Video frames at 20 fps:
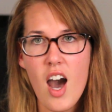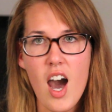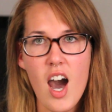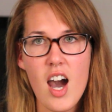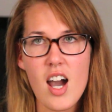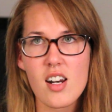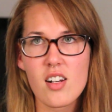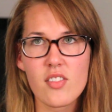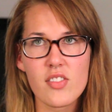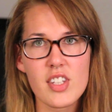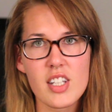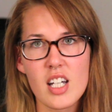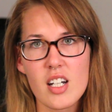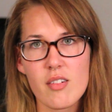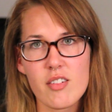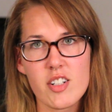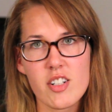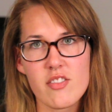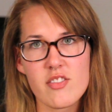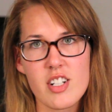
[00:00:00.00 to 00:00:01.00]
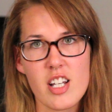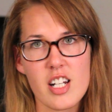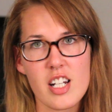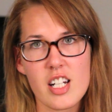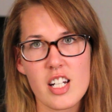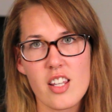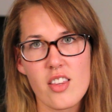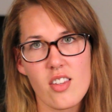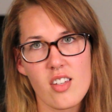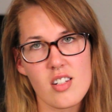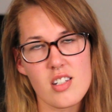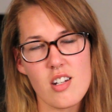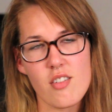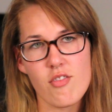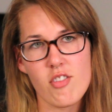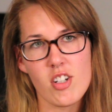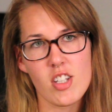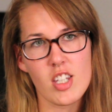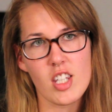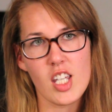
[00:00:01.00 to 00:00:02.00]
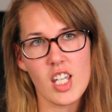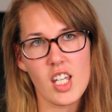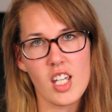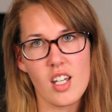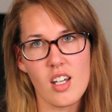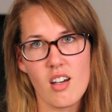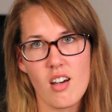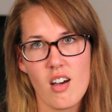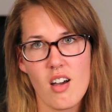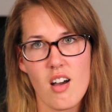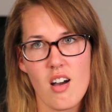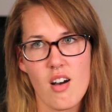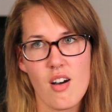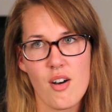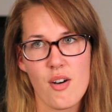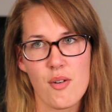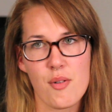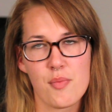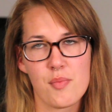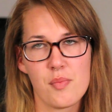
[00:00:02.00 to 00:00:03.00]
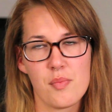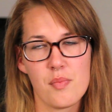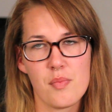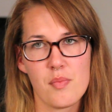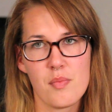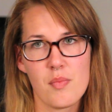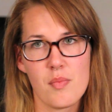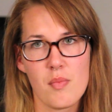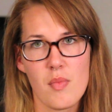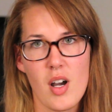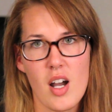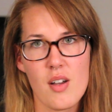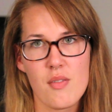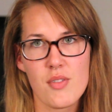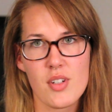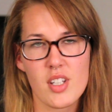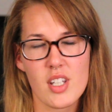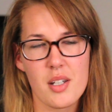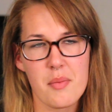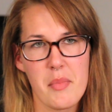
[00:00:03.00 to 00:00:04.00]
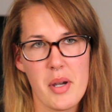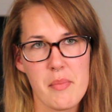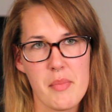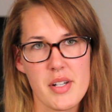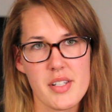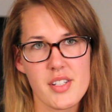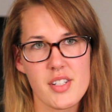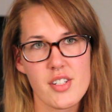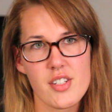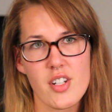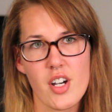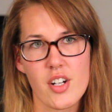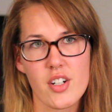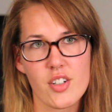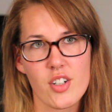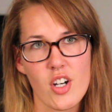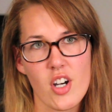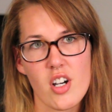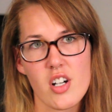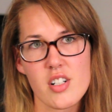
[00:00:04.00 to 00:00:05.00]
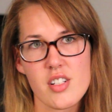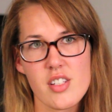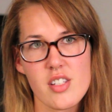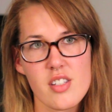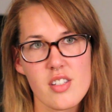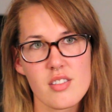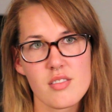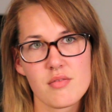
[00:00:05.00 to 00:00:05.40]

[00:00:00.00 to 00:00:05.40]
I don't think I would have done anything differently. I feel like my message got across.